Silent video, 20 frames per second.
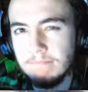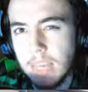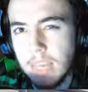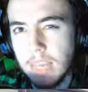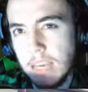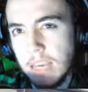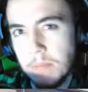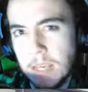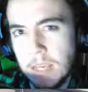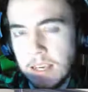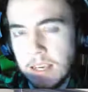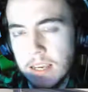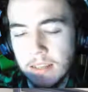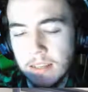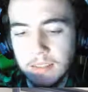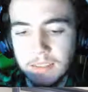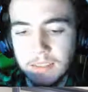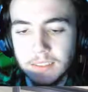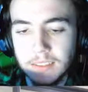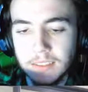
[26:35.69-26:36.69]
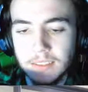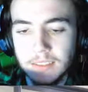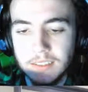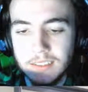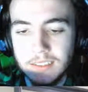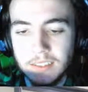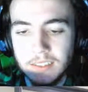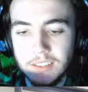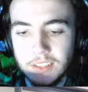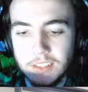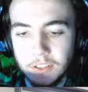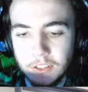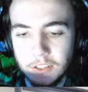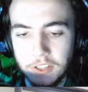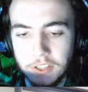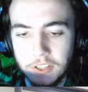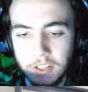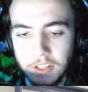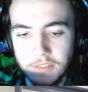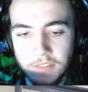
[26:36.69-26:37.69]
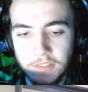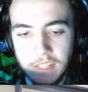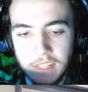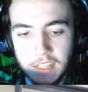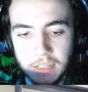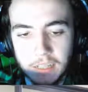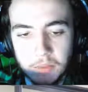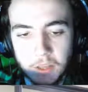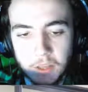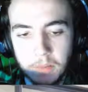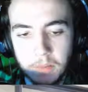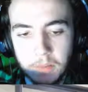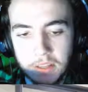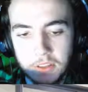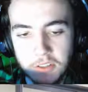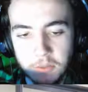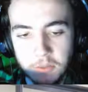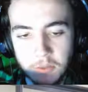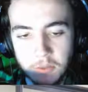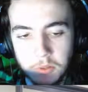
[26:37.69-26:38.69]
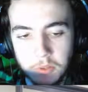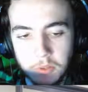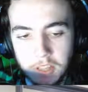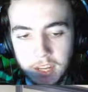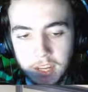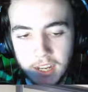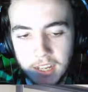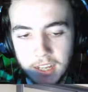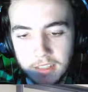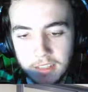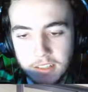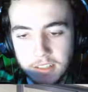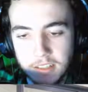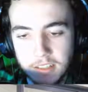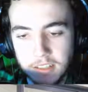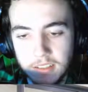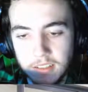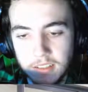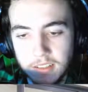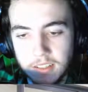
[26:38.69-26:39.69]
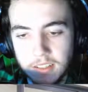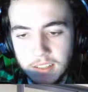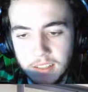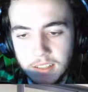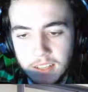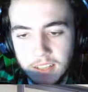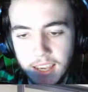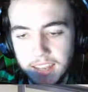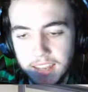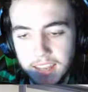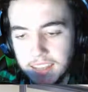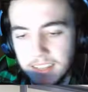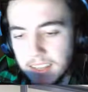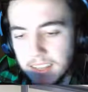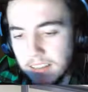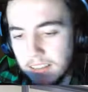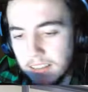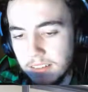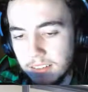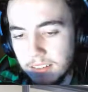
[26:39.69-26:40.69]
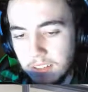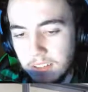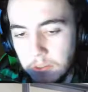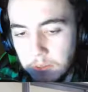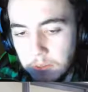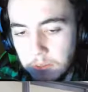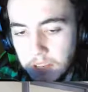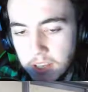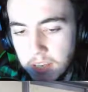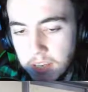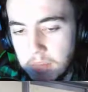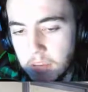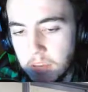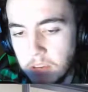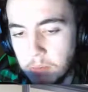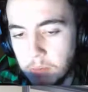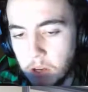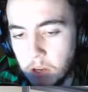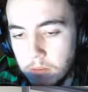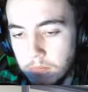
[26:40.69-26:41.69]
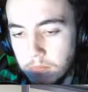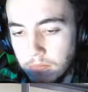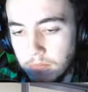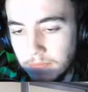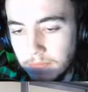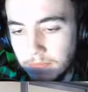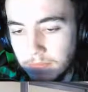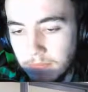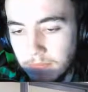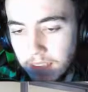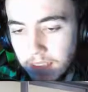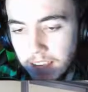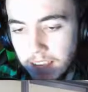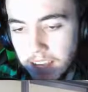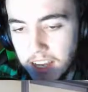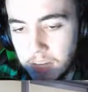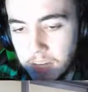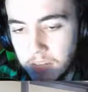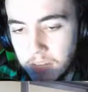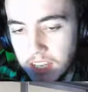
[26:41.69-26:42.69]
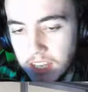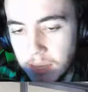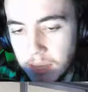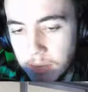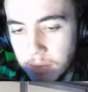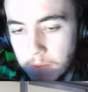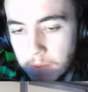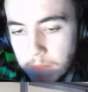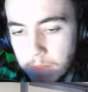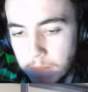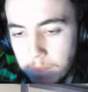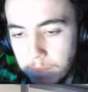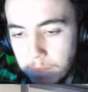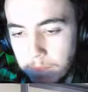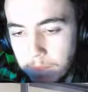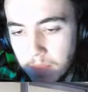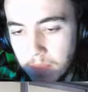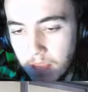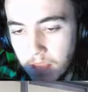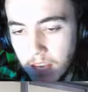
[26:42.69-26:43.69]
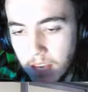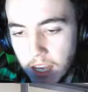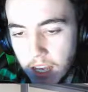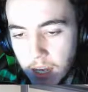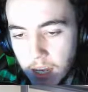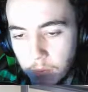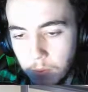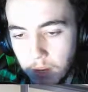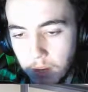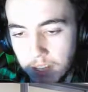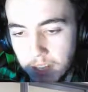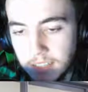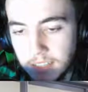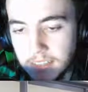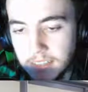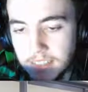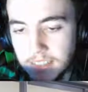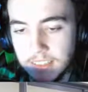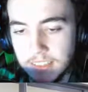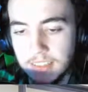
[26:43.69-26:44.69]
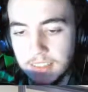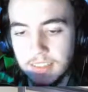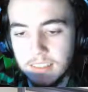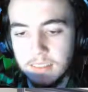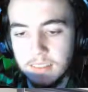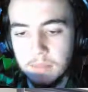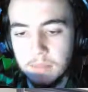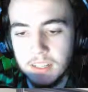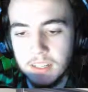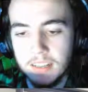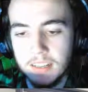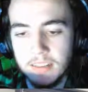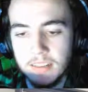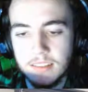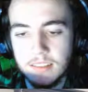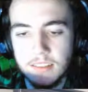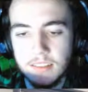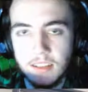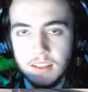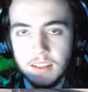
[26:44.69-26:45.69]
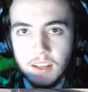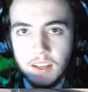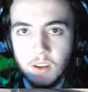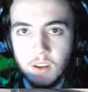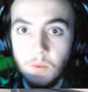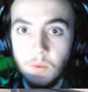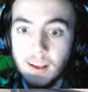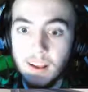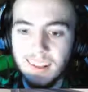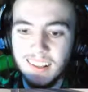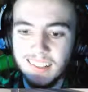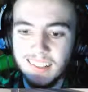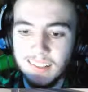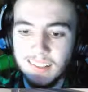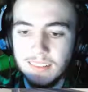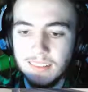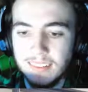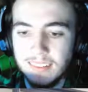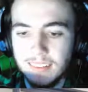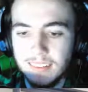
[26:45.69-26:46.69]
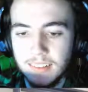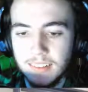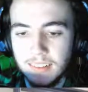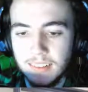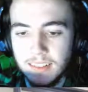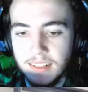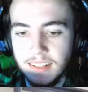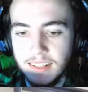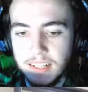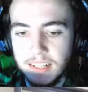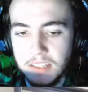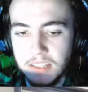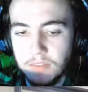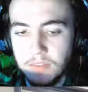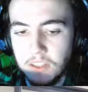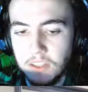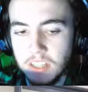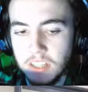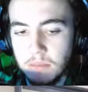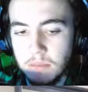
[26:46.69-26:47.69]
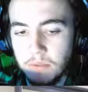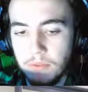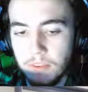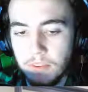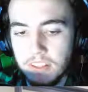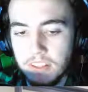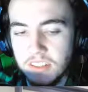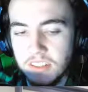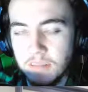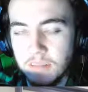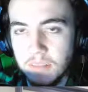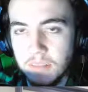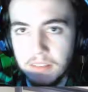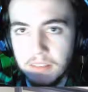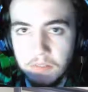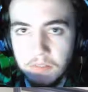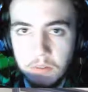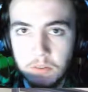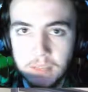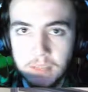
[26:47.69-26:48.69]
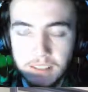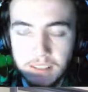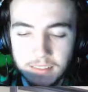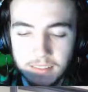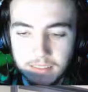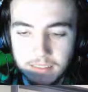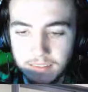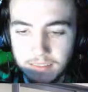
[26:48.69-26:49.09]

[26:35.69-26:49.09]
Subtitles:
Maybe. Sayori starts fiddling with her pencil between her hands. Hey, Dinga, will you give me your poem? I kind of want to keep it. Why? Because, well, it's the first time you've written something for me.